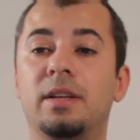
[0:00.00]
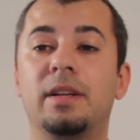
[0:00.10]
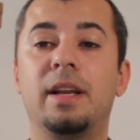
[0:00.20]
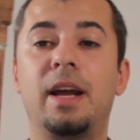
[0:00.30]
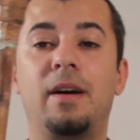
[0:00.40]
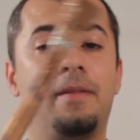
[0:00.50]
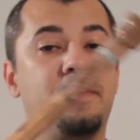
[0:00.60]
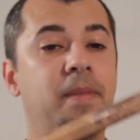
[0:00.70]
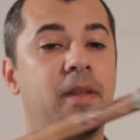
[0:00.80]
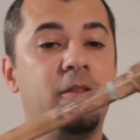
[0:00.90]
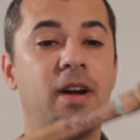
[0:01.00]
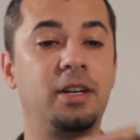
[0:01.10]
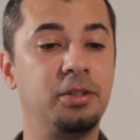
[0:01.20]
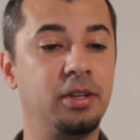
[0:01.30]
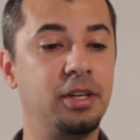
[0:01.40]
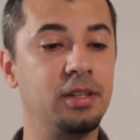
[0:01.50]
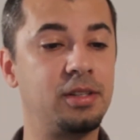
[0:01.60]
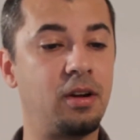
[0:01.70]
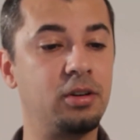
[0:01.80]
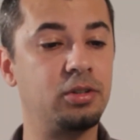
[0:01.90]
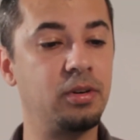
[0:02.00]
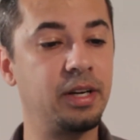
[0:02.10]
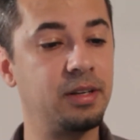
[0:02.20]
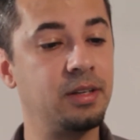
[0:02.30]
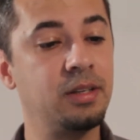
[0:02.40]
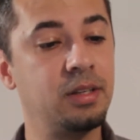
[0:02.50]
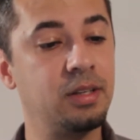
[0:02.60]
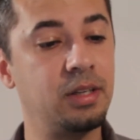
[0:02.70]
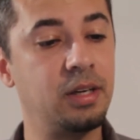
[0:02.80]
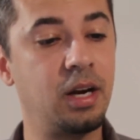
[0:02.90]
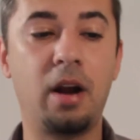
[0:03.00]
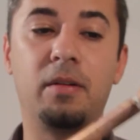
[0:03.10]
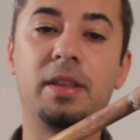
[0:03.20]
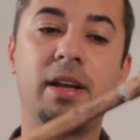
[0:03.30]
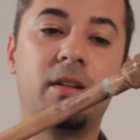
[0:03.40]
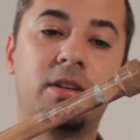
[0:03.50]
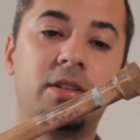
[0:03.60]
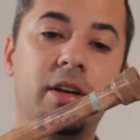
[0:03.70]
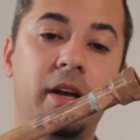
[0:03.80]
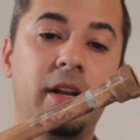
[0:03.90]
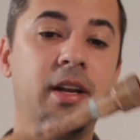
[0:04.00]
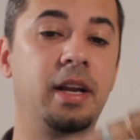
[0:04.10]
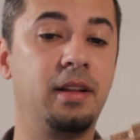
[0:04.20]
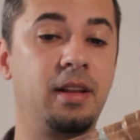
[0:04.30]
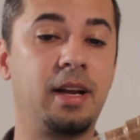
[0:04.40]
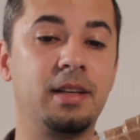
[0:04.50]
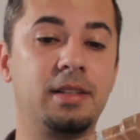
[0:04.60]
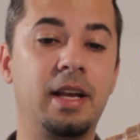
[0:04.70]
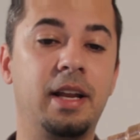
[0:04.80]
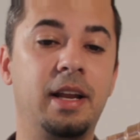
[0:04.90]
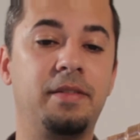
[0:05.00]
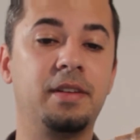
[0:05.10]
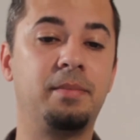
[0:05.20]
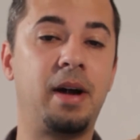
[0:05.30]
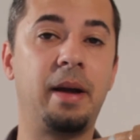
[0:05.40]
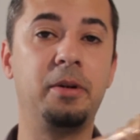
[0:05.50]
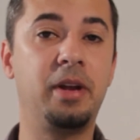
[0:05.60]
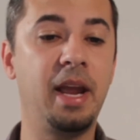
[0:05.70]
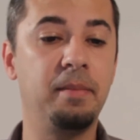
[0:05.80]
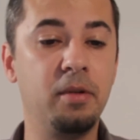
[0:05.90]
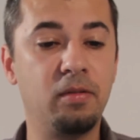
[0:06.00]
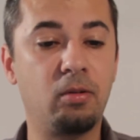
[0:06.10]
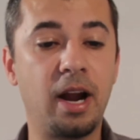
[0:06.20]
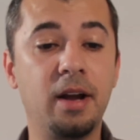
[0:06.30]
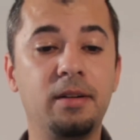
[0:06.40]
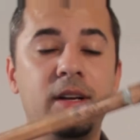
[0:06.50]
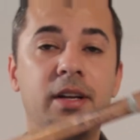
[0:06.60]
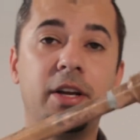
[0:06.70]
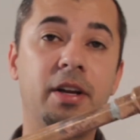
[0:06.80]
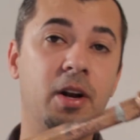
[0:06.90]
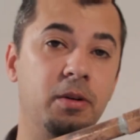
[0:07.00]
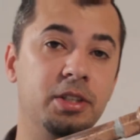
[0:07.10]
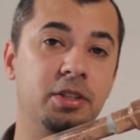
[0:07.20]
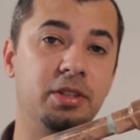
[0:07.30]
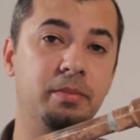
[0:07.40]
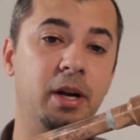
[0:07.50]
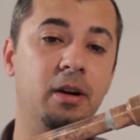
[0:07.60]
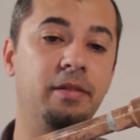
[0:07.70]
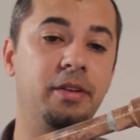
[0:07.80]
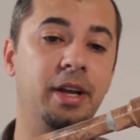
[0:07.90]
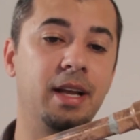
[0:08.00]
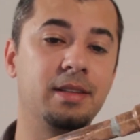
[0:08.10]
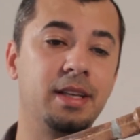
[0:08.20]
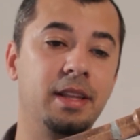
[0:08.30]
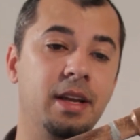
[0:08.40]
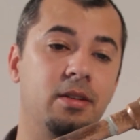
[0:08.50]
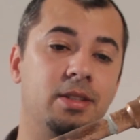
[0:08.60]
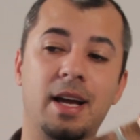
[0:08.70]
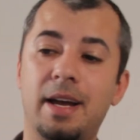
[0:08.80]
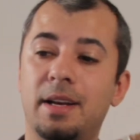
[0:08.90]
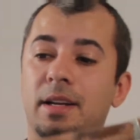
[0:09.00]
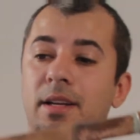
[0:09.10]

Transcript: Now, you got you a good solder joint. Everything looks good. Like I said, if it's a pipe you can't move around, you can always use a mirror if you can't see the other side.